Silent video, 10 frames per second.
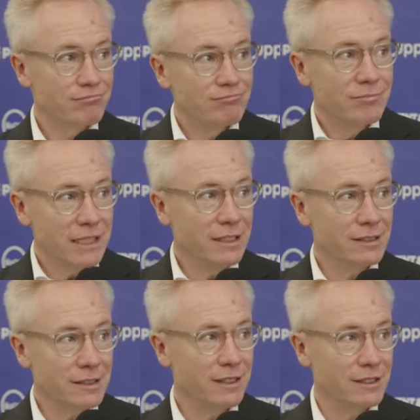
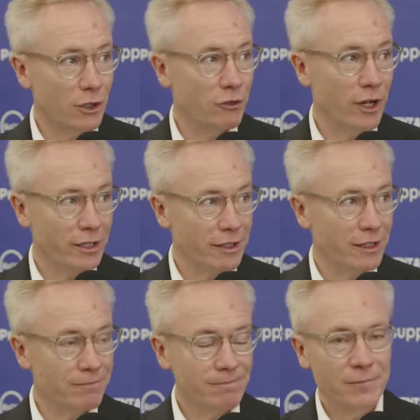indices,
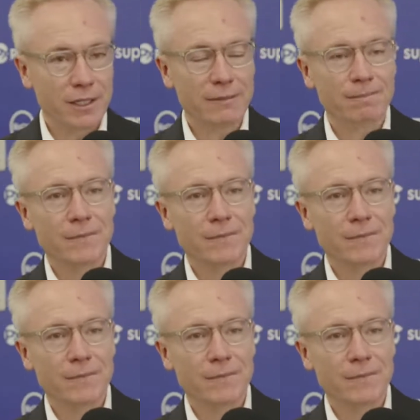contracting, right?